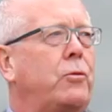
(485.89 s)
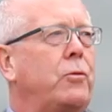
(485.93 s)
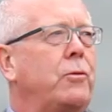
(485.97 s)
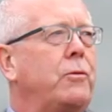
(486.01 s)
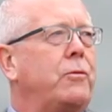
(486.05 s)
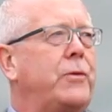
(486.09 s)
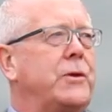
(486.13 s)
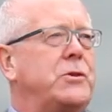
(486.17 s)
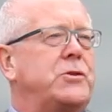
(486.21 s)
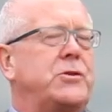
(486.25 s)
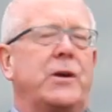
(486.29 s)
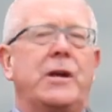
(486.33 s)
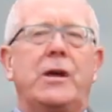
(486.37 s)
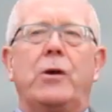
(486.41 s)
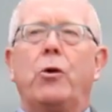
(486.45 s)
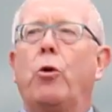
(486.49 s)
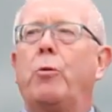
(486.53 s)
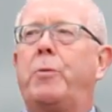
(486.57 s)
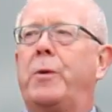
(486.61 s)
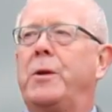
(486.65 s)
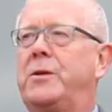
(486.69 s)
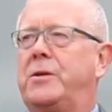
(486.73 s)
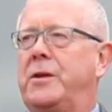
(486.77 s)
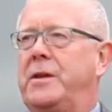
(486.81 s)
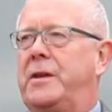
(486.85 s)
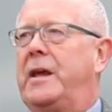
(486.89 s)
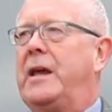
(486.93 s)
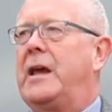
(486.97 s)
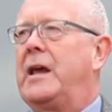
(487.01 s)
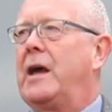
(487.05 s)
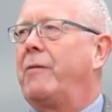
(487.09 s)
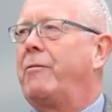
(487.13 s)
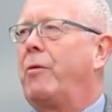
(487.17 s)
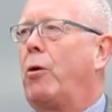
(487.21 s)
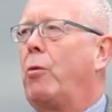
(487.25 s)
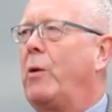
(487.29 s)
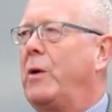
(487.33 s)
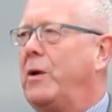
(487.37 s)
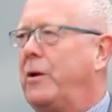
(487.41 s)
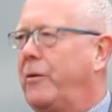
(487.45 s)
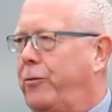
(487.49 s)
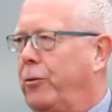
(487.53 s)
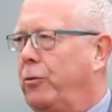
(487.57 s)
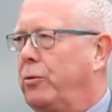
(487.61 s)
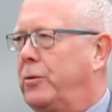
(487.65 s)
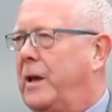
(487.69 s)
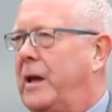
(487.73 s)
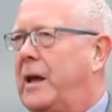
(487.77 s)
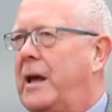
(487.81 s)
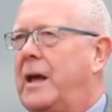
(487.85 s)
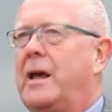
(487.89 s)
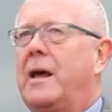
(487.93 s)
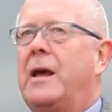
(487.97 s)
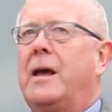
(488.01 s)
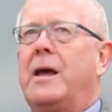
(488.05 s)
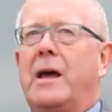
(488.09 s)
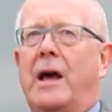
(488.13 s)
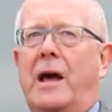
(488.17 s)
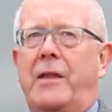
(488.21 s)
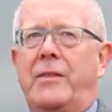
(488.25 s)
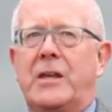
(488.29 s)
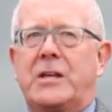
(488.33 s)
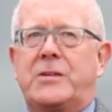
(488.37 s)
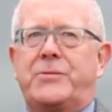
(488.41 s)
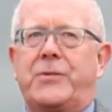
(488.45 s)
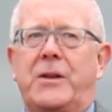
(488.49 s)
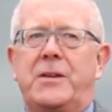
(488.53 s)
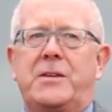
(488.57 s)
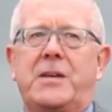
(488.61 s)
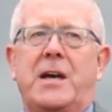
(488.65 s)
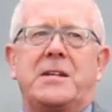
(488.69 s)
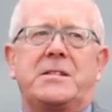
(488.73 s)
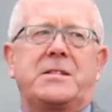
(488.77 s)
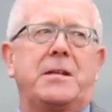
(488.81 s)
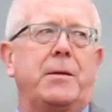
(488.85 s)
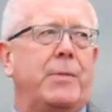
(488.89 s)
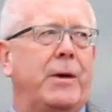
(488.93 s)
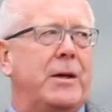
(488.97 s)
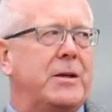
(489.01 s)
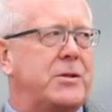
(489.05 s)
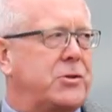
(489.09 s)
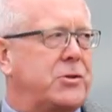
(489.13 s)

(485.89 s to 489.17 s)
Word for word: fishery open today. Have a wonderful day and this fantastic